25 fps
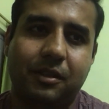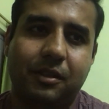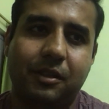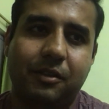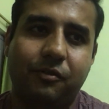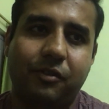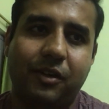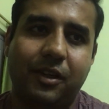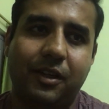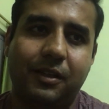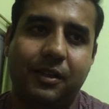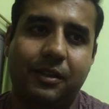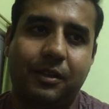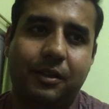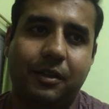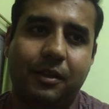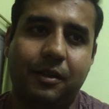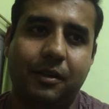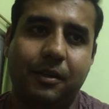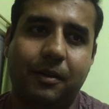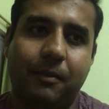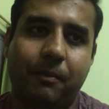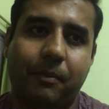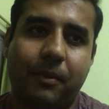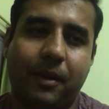in fact
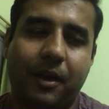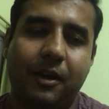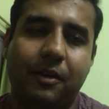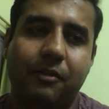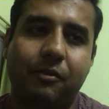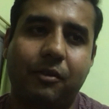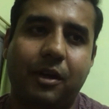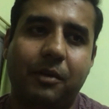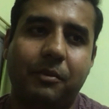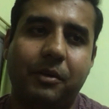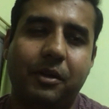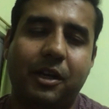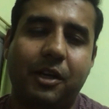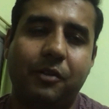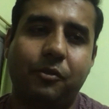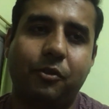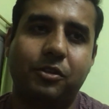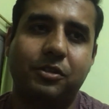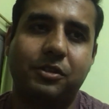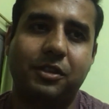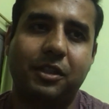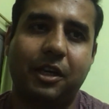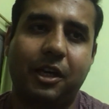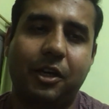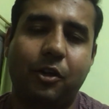uh, I, I mean i would
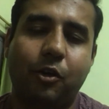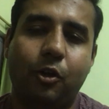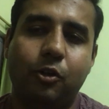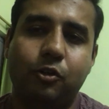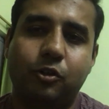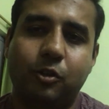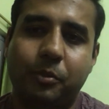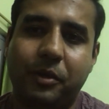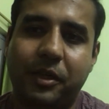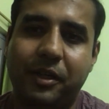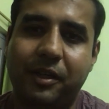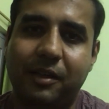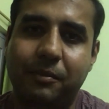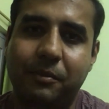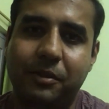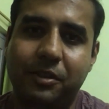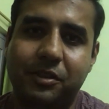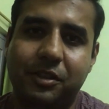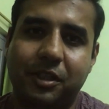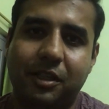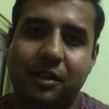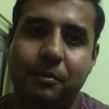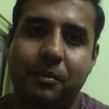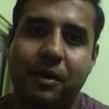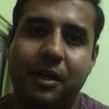say i also made a
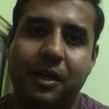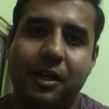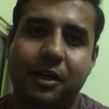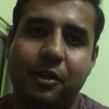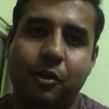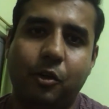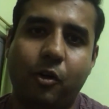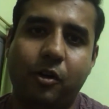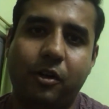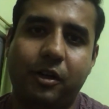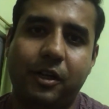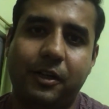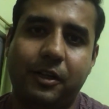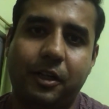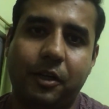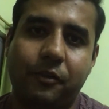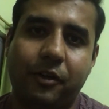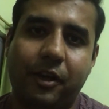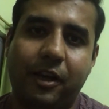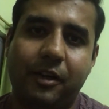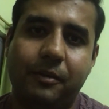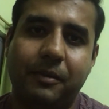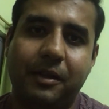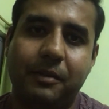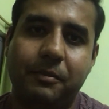mistake by not
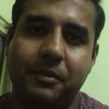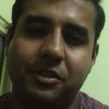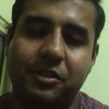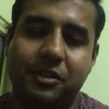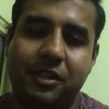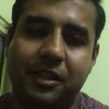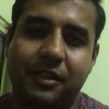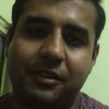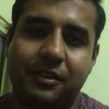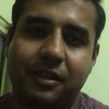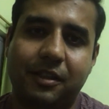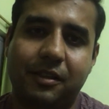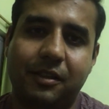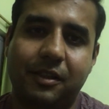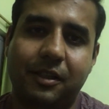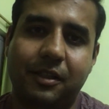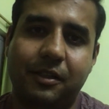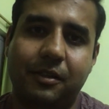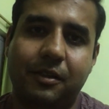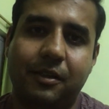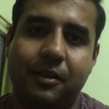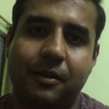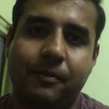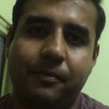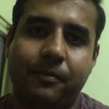rectifying my mistakes earlier
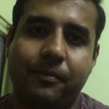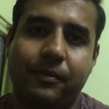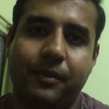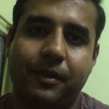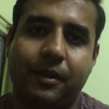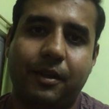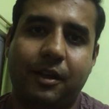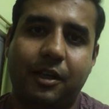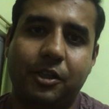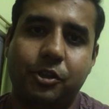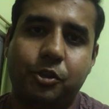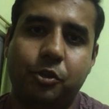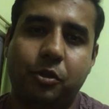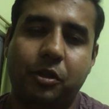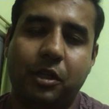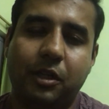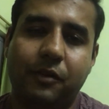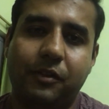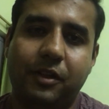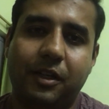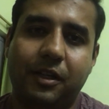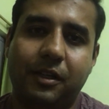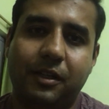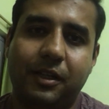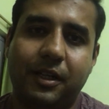i should
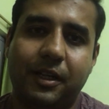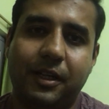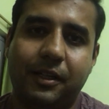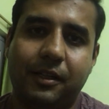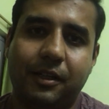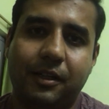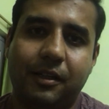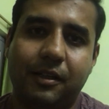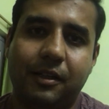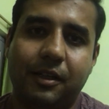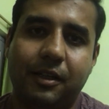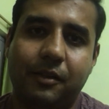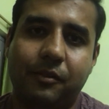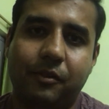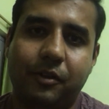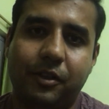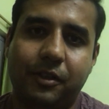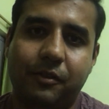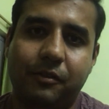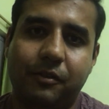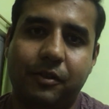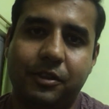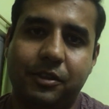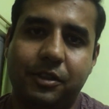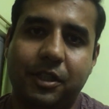have done that earlier which,
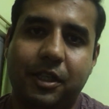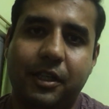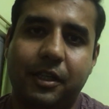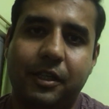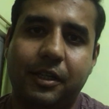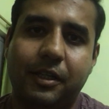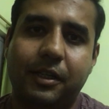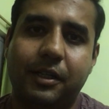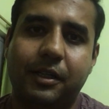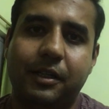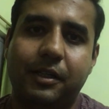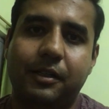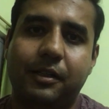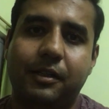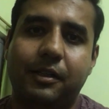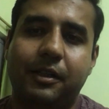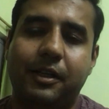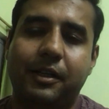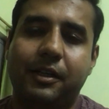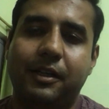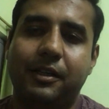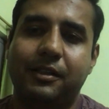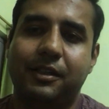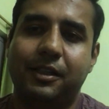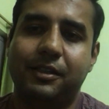which i
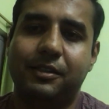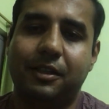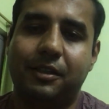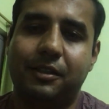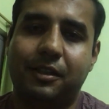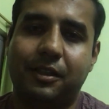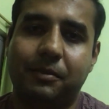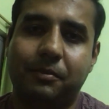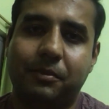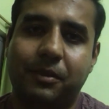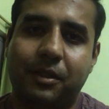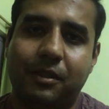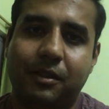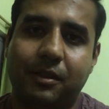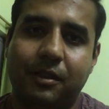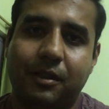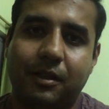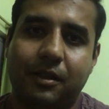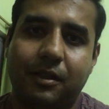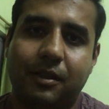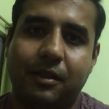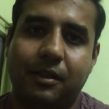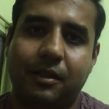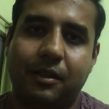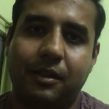did in this attempt
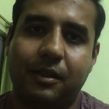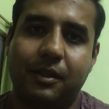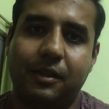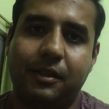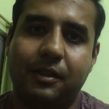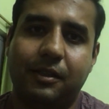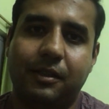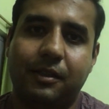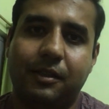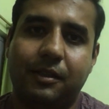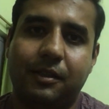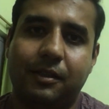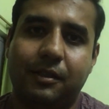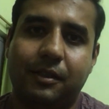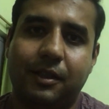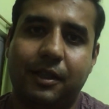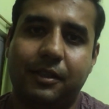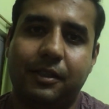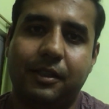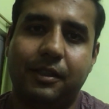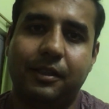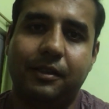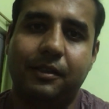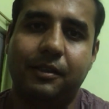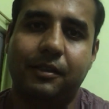and i
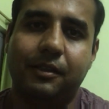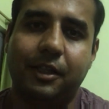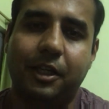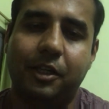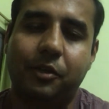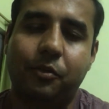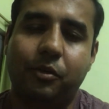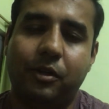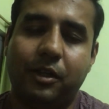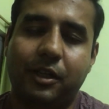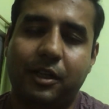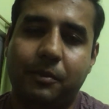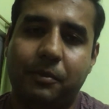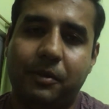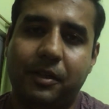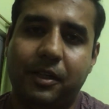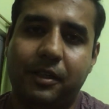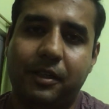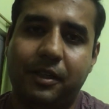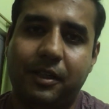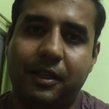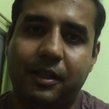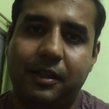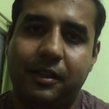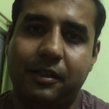think that would help
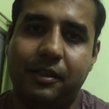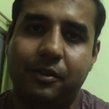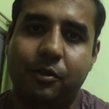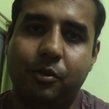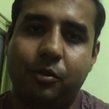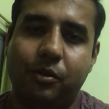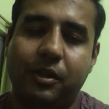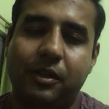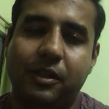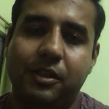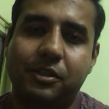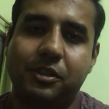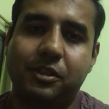greatly and you can